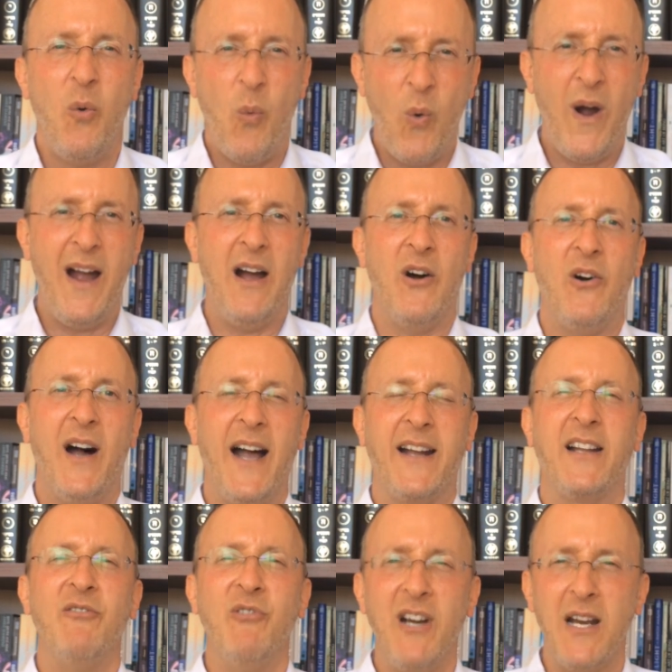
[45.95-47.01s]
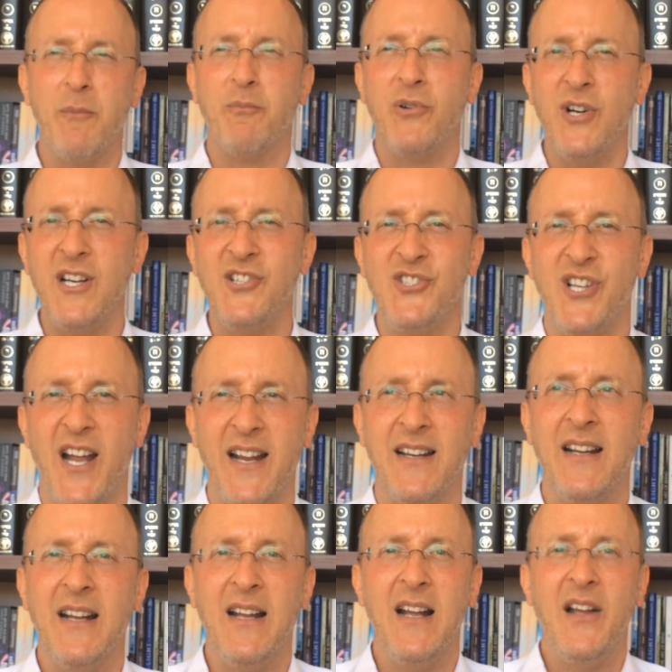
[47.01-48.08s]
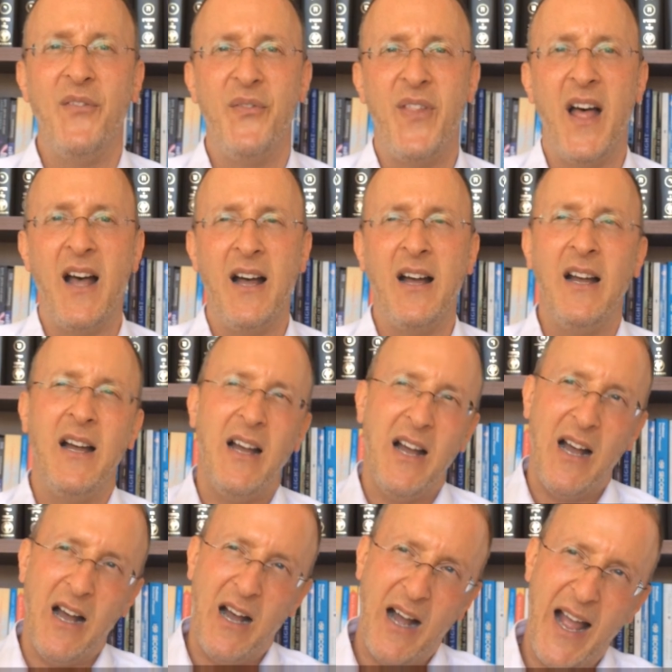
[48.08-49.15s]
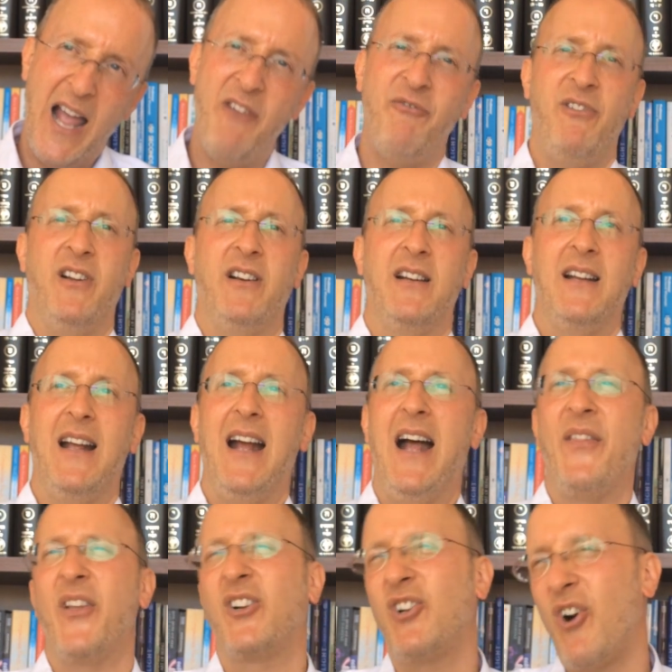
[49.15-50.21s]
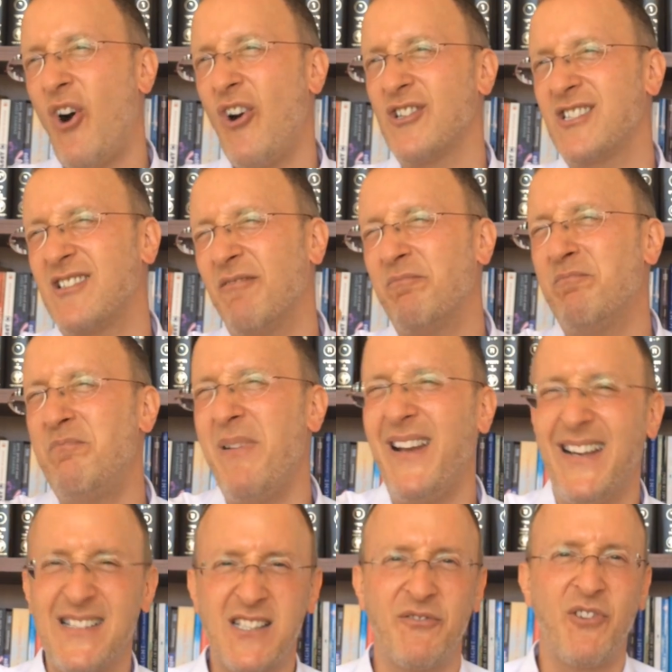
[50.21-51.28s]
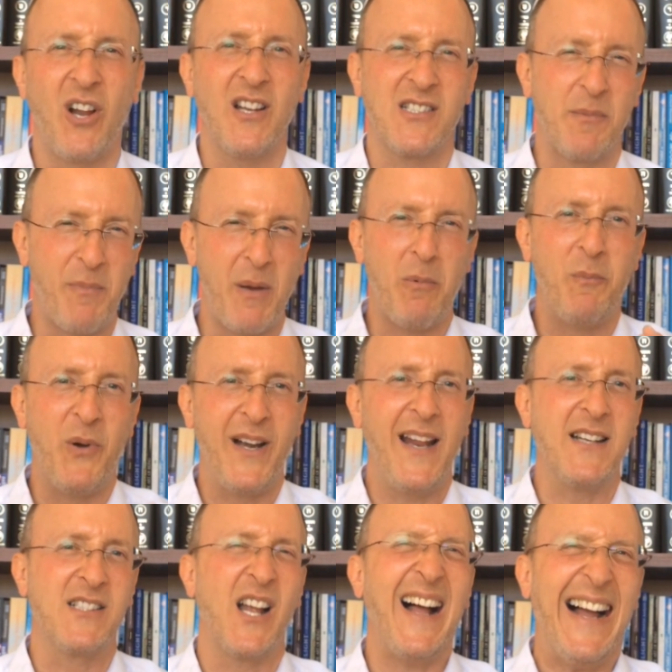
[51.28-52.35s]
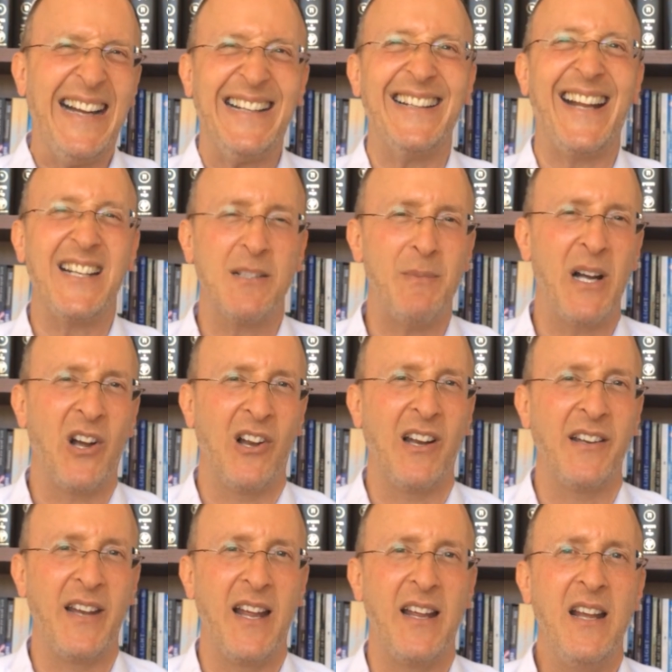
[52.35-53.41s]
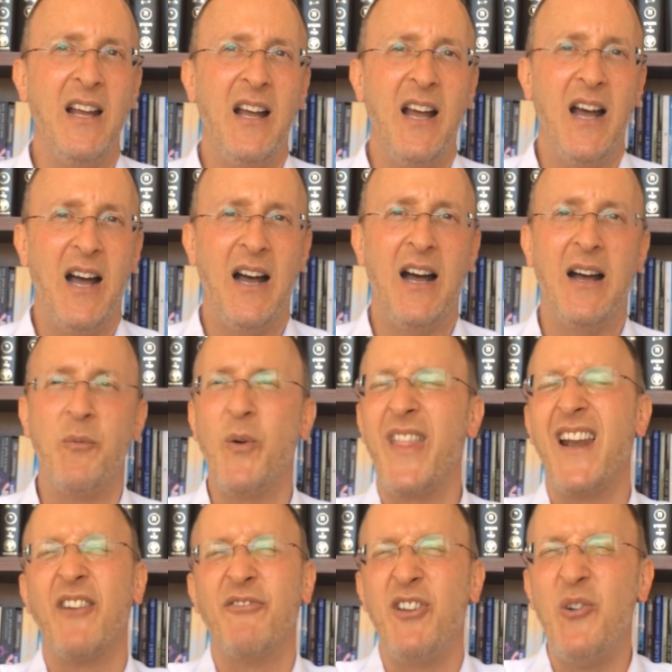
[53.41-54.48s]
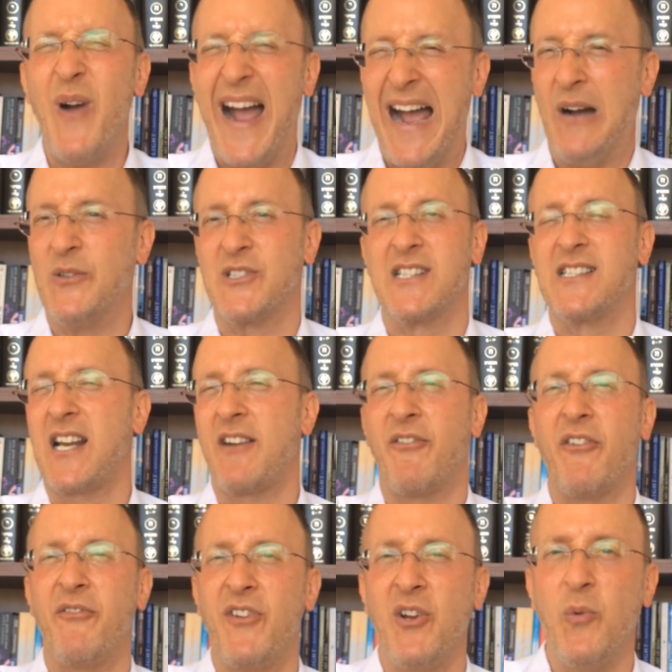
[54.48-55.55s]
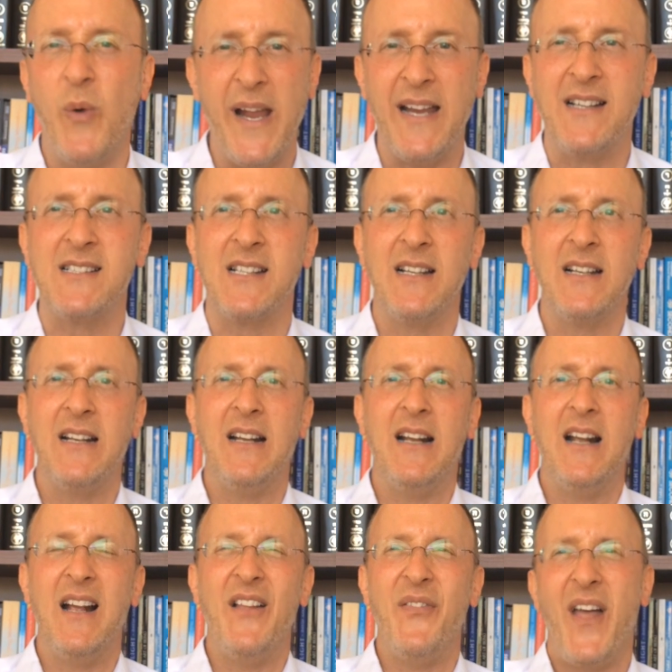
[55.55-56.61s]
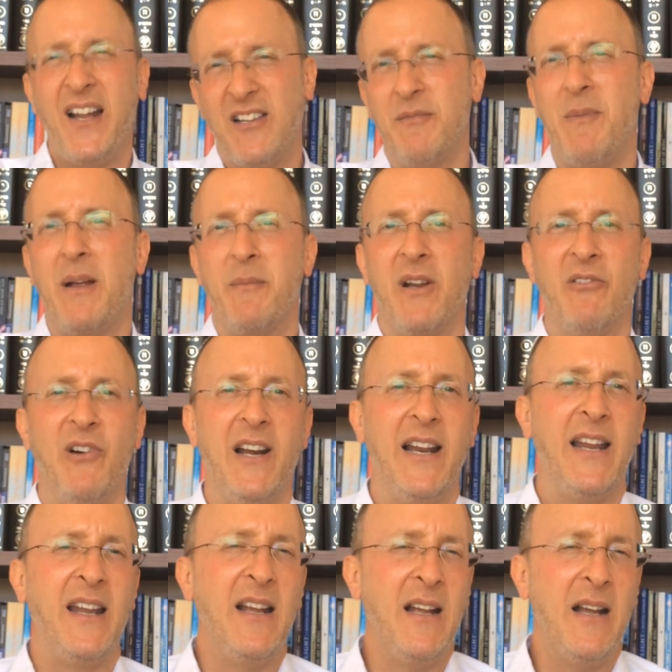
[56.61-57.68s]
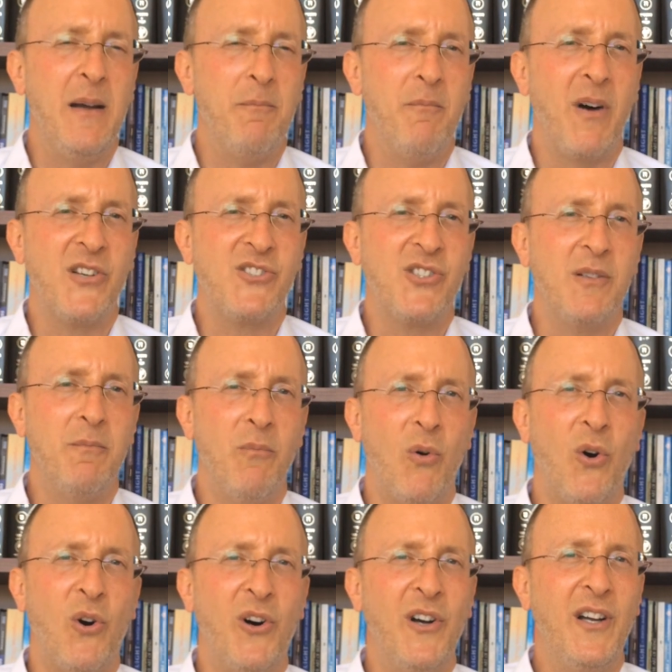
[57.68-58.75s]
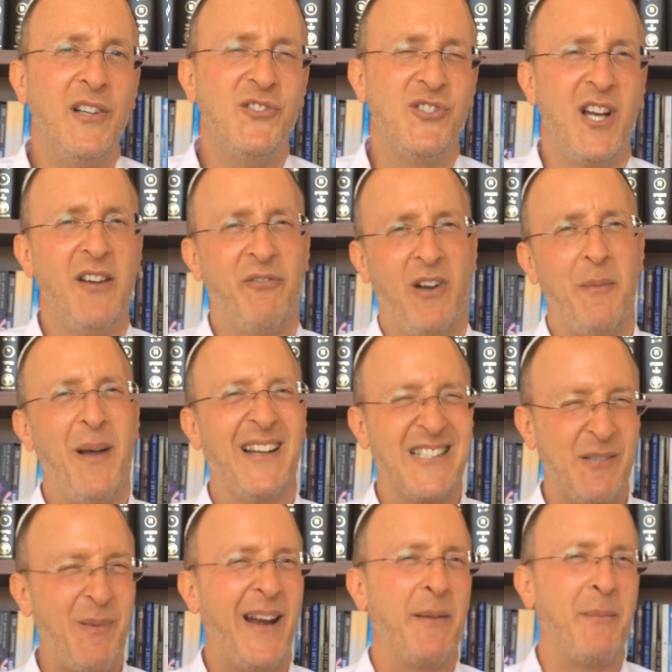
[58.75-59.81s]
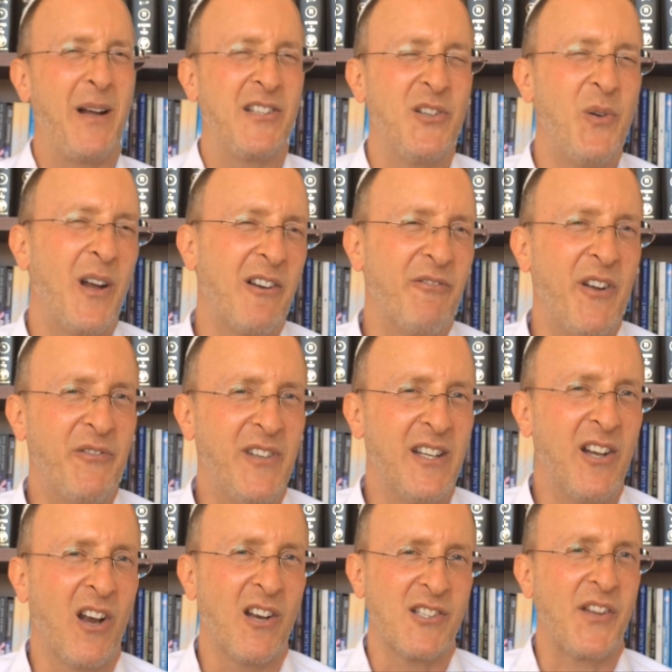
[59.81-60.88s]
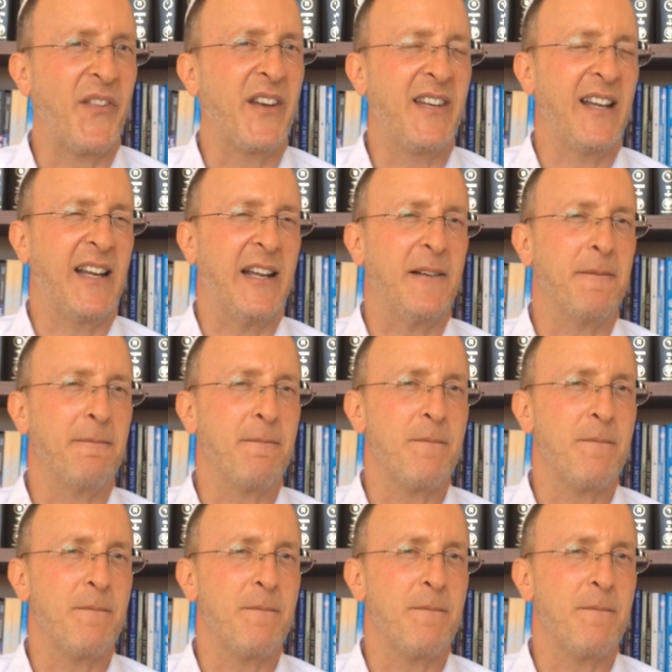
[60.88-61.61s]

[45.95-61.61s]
wow, I can really appreciate the effort and the cost of billions of dollars that people put in so I could get to my holiday uh, within a few hours instead of a few weeks. That could make me really much more cheerful about spending my $250 on the ticket.